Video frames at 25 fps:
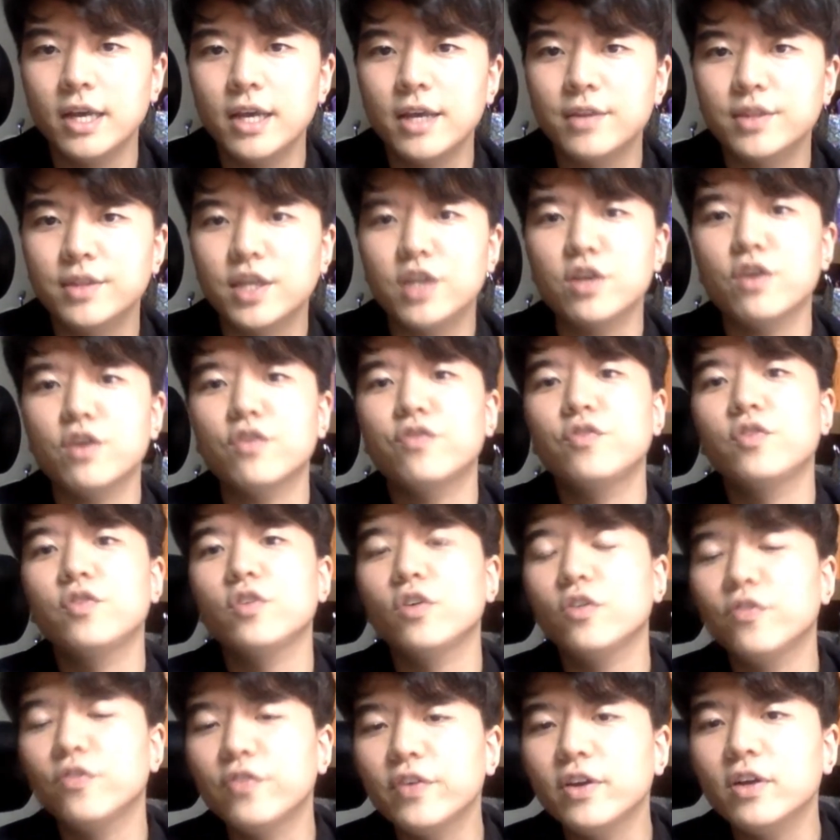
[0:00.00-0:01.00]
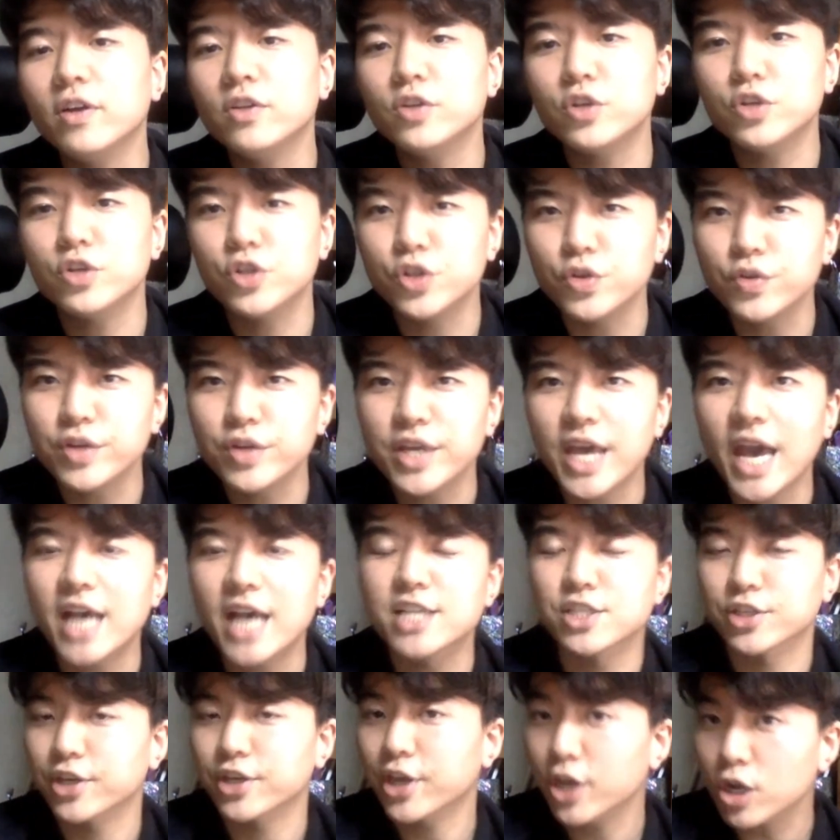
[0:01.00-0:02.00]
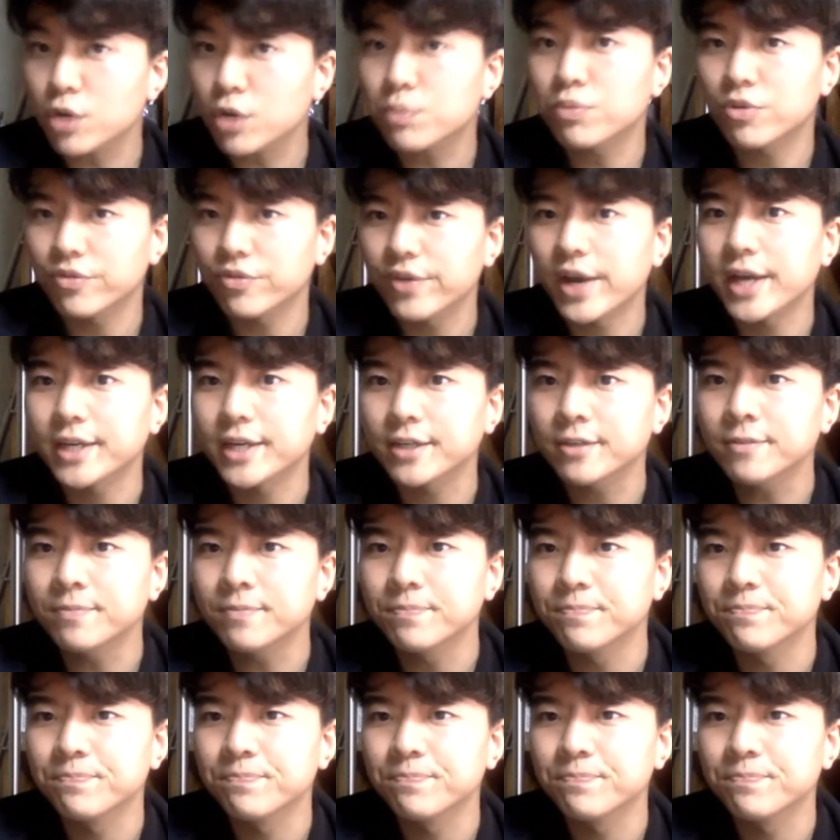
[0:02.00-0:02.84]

that you have fulfilled your duty as a care provider,